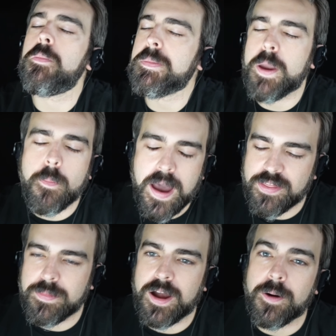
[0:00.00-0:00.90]
many people buy
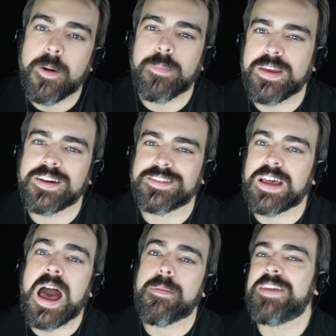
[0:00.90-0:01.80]
them now because
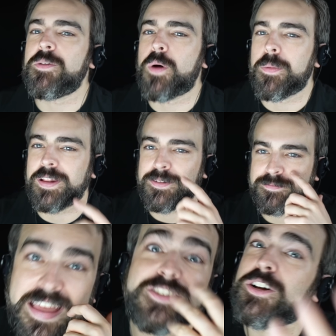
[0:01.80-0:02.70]
I made them popular.
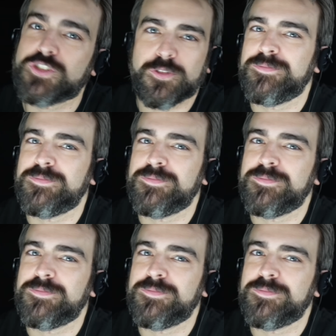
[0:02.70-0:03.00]
That's not true.